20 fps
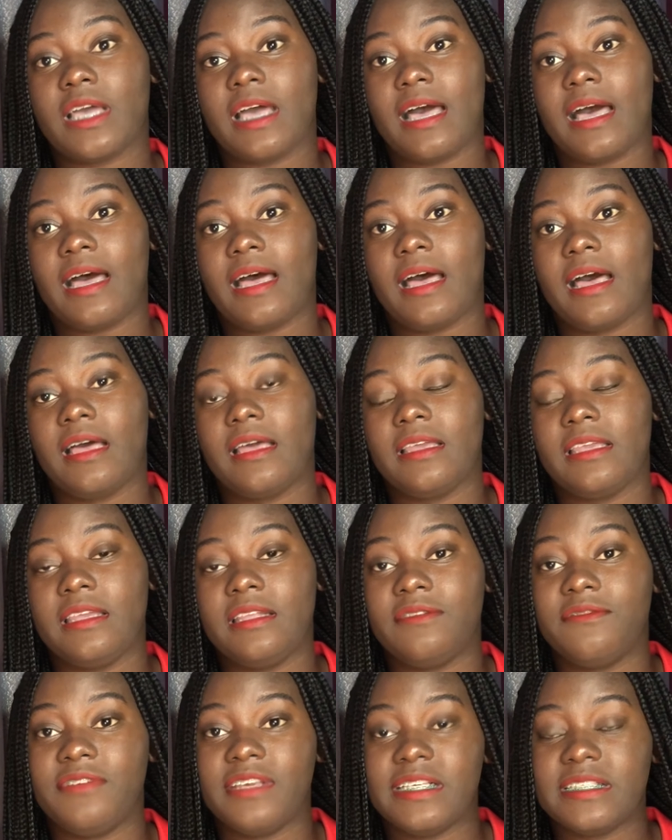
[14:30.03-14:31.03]
an
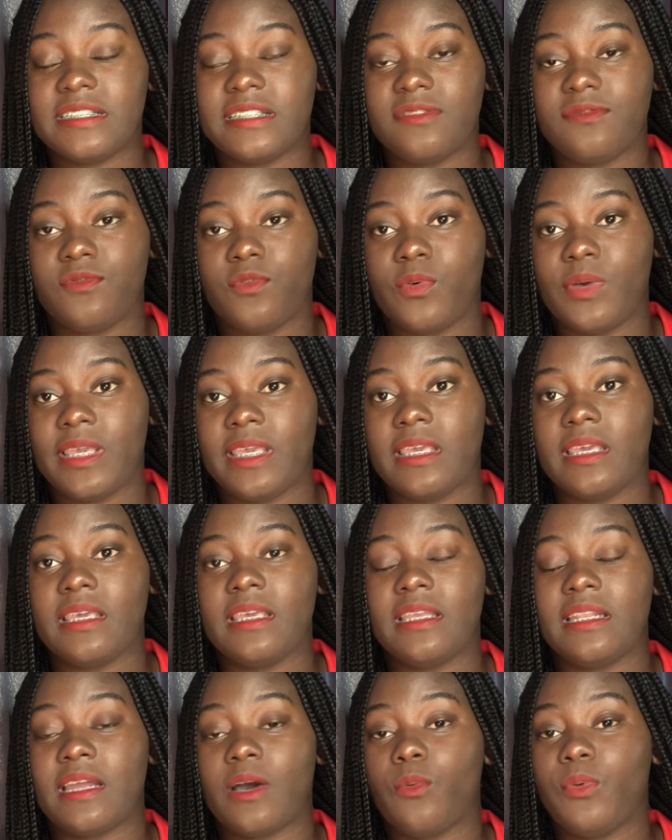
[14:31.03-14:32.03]
invasive way,
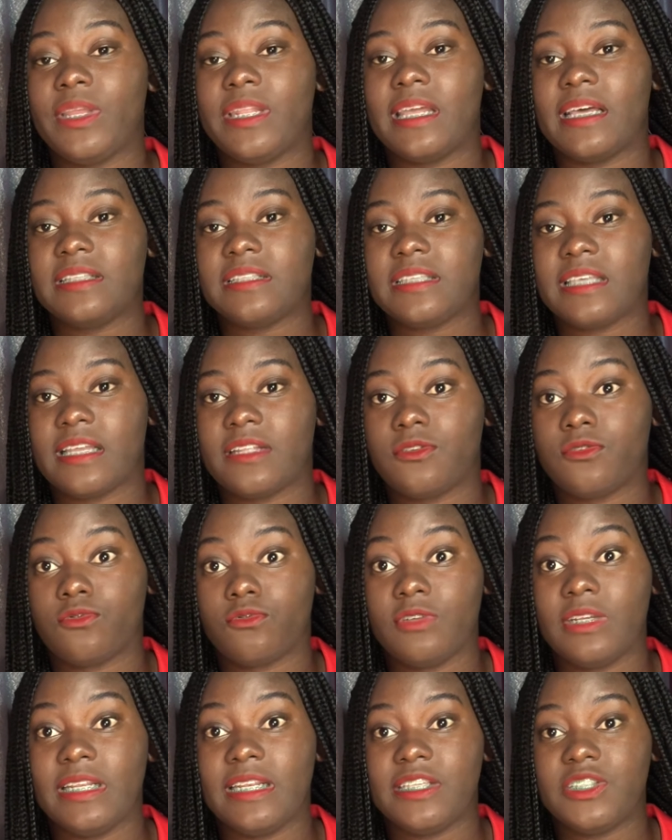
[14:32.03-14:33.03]
in a way that can
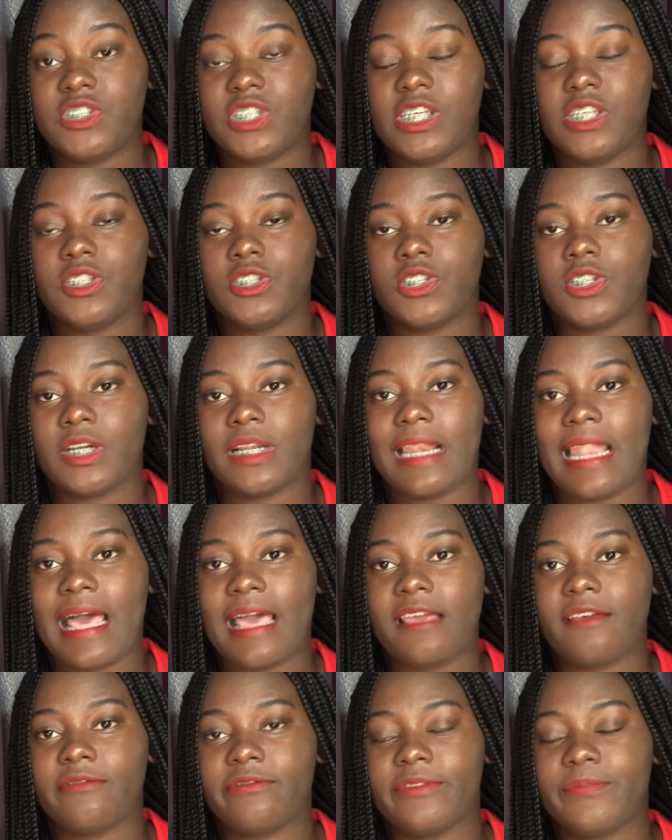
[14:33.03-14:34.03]
really change your
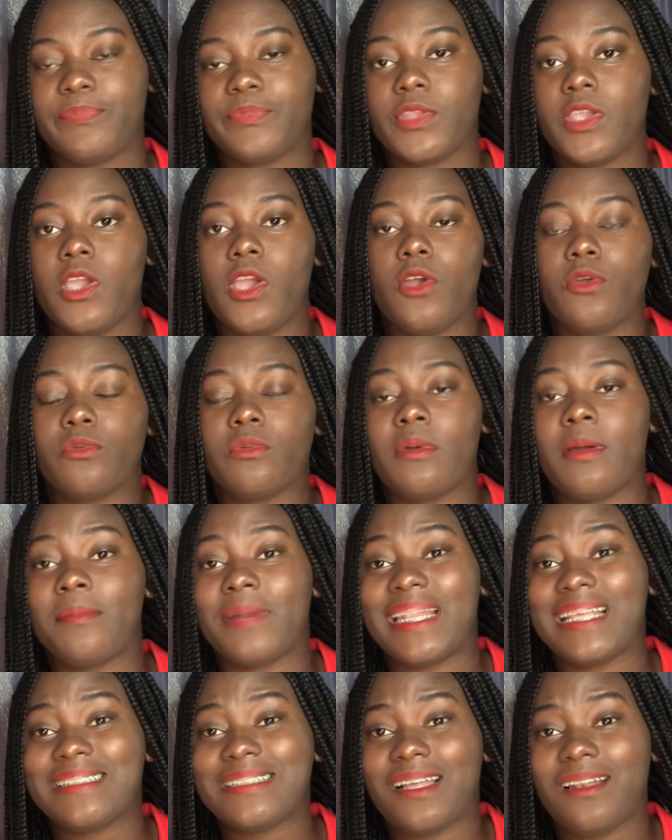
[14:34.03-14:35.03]
life. Remember
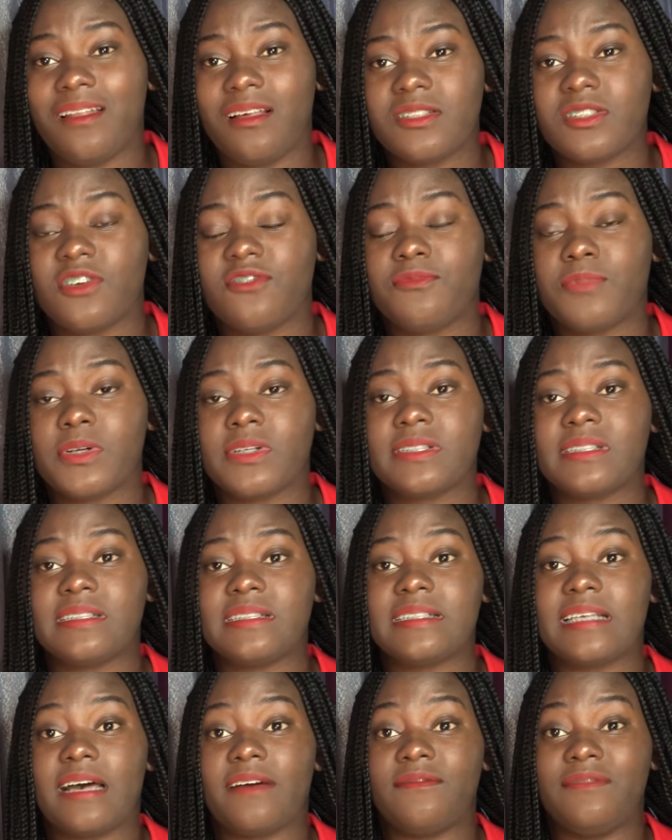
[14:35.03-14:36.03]
that a lot of persons
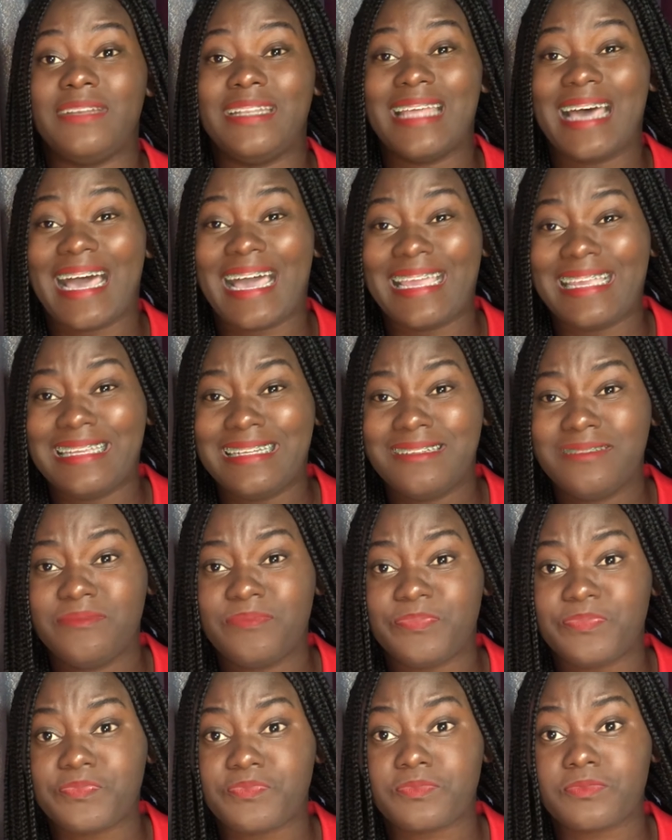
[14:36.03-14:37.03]
have died
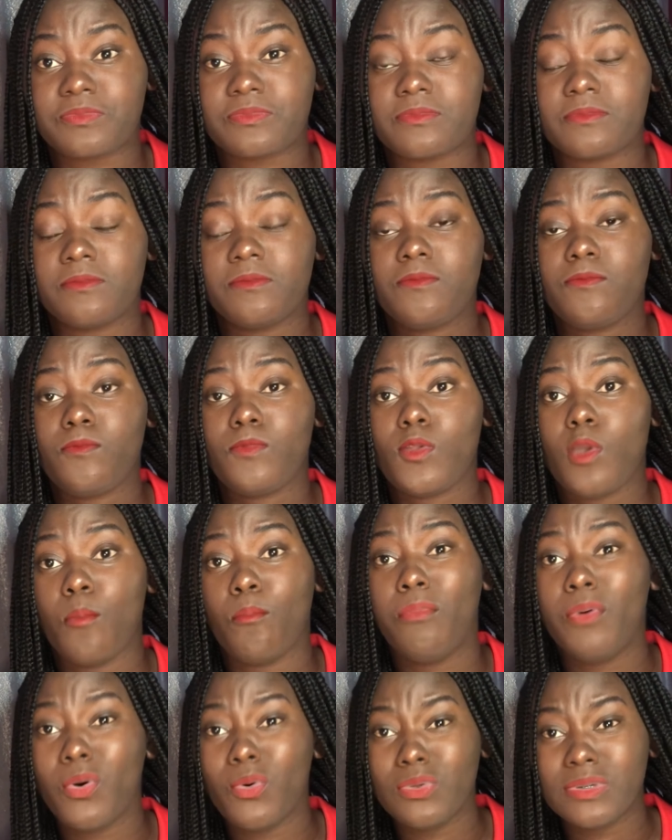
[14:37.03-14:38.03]

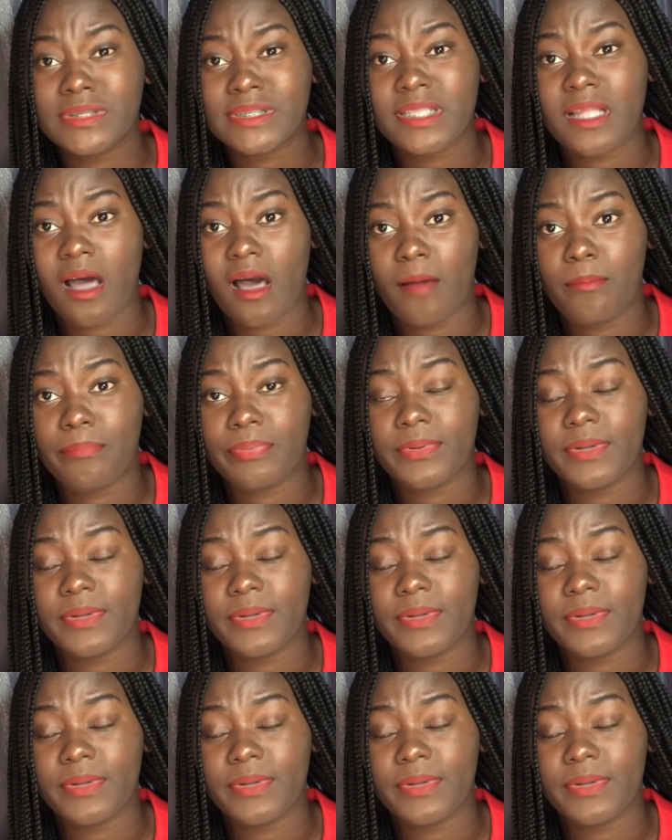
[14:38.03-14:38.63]
post-op